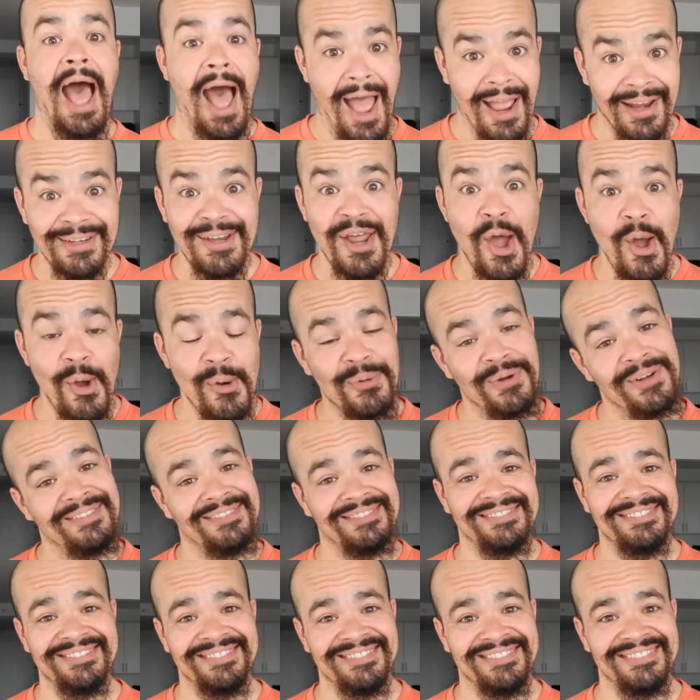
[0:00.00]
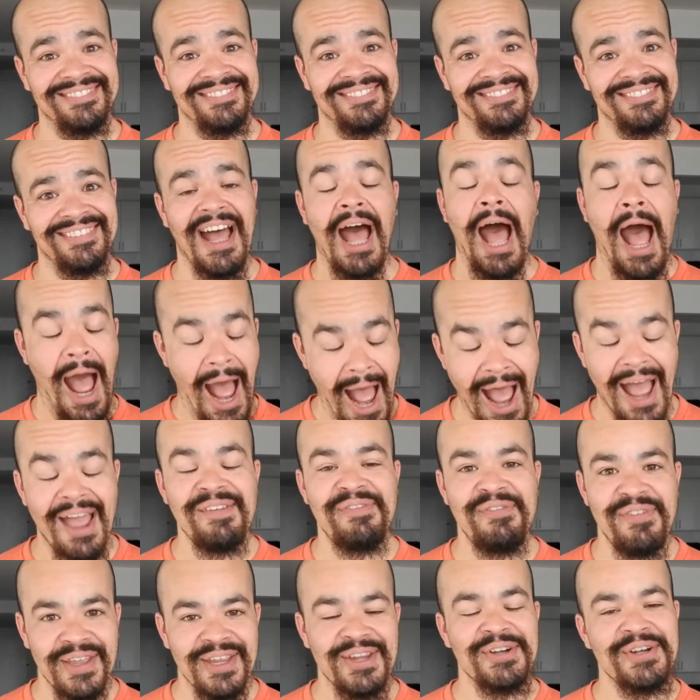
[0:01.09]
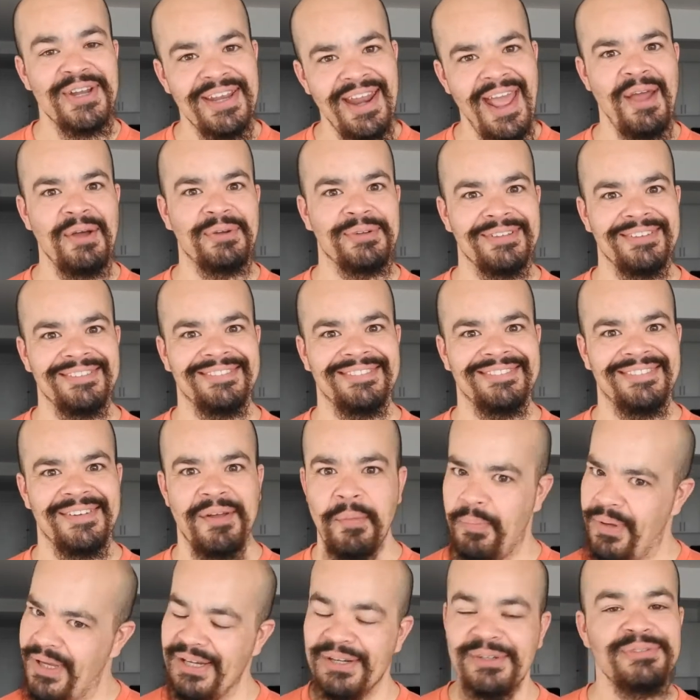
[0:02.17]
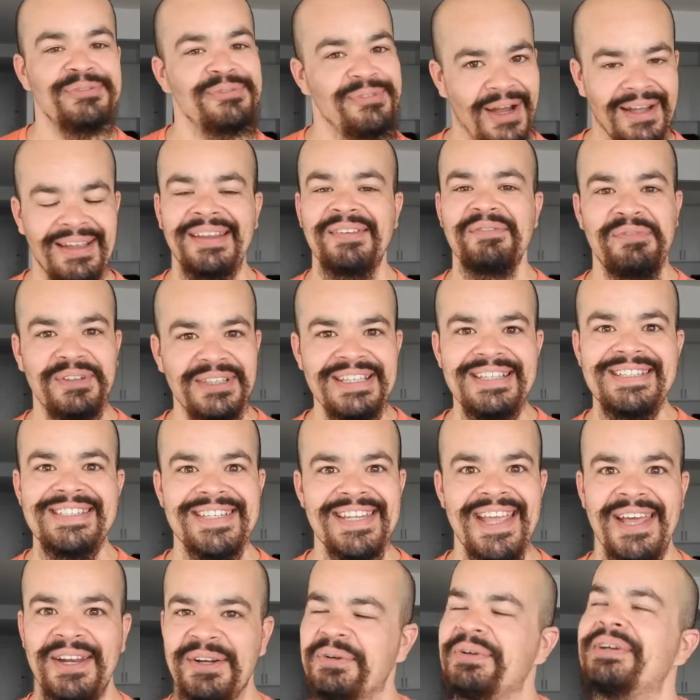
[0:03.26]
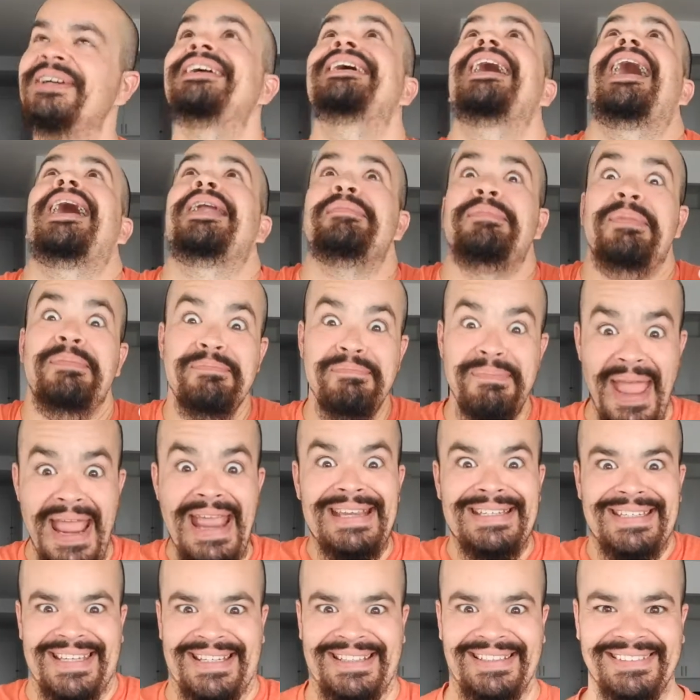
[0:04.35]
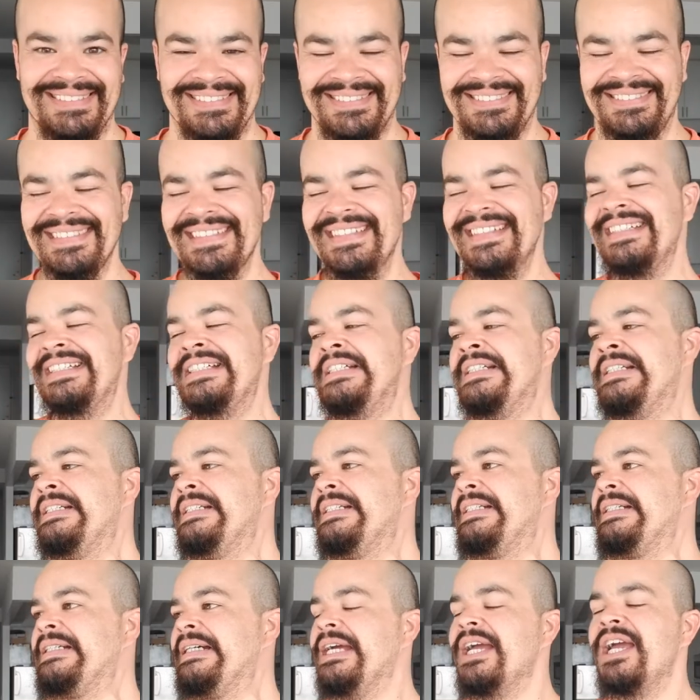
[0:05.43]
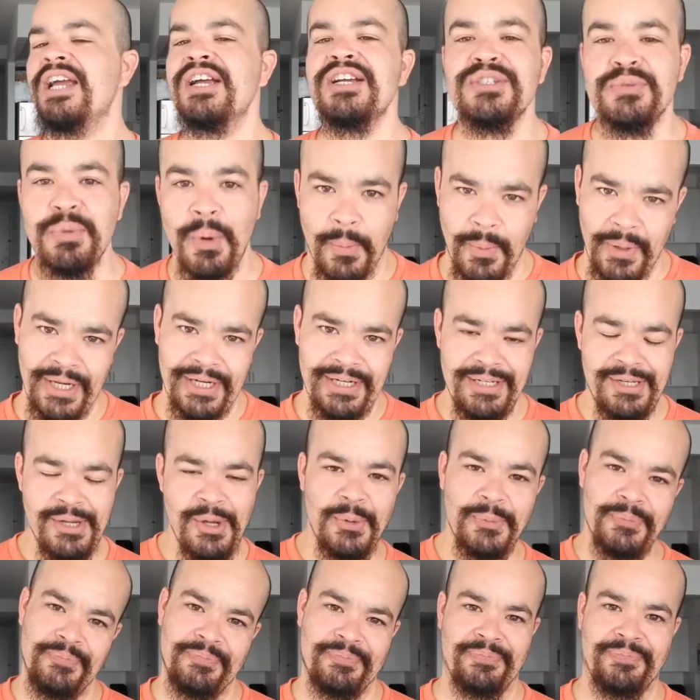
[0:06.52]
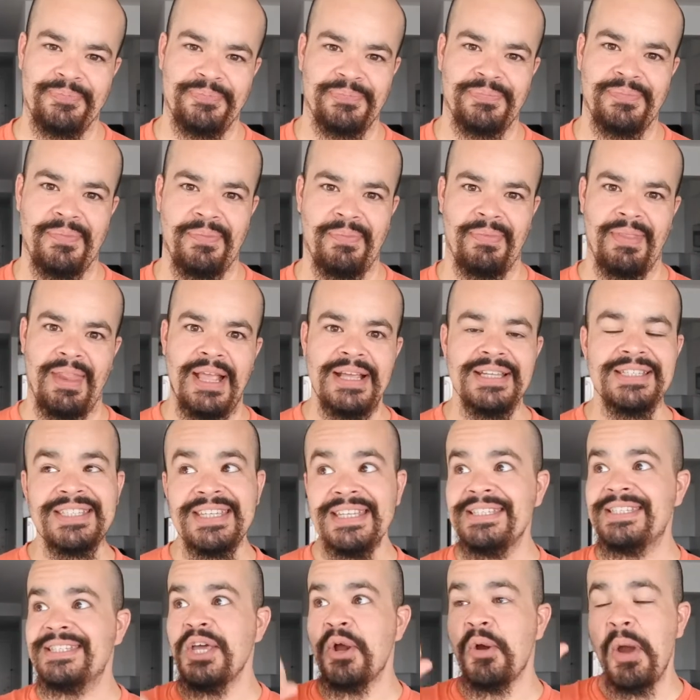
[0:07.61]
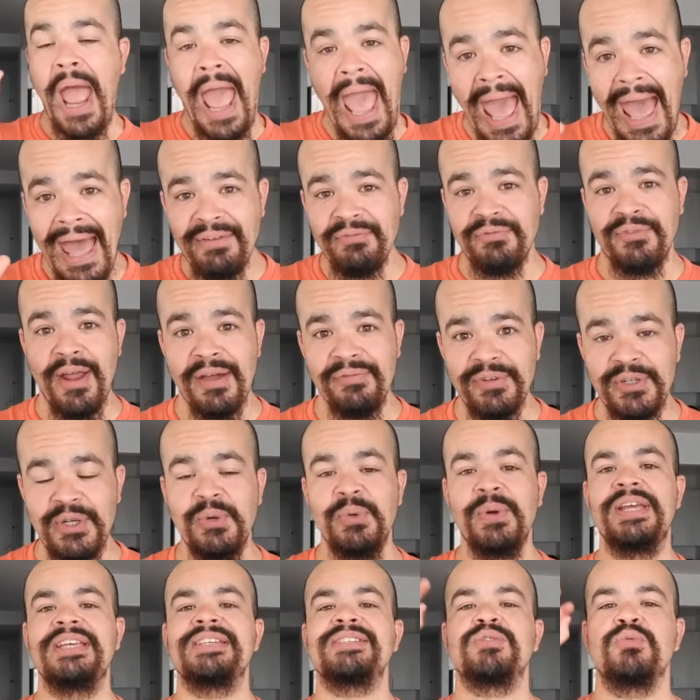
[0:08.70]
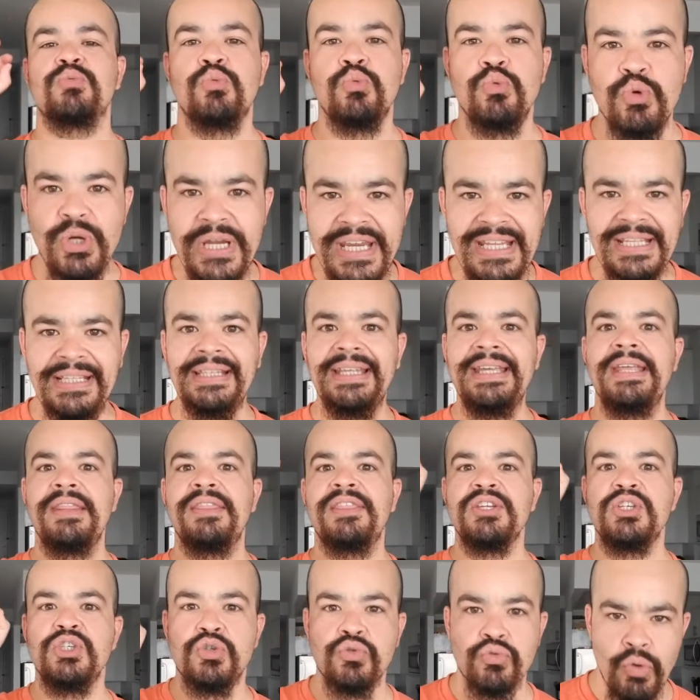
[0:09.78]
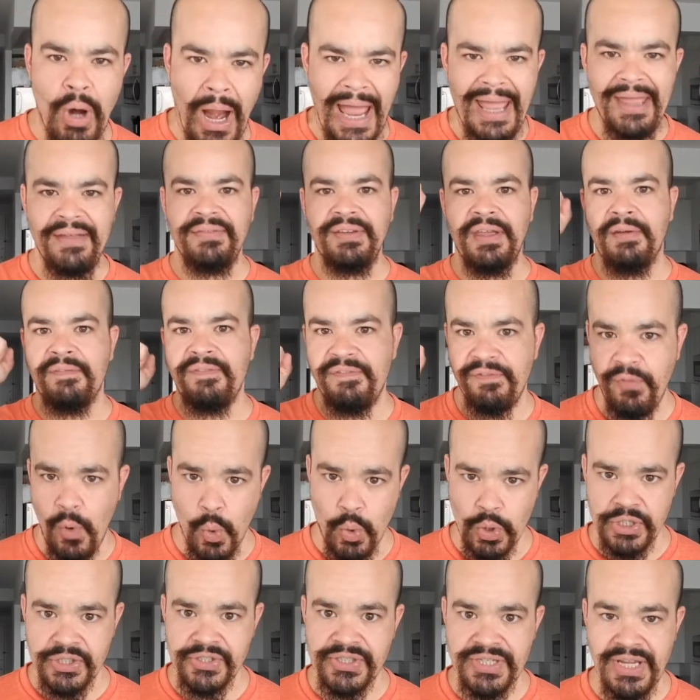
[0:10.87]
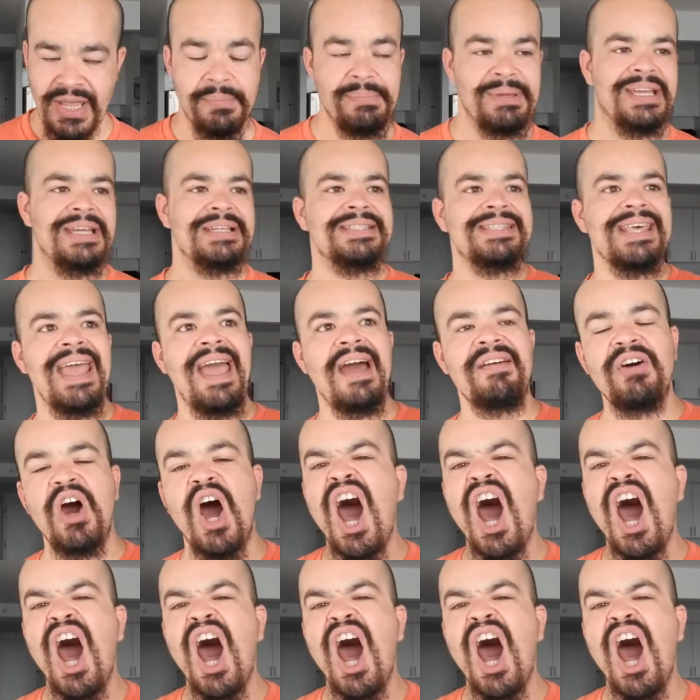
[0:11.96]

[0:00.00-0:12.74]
I know. I figured it out. Peter fucking Feliciano. God, I'm amazing. Here's what we're going to do. Since their ad revenue is really the driving force, and because they have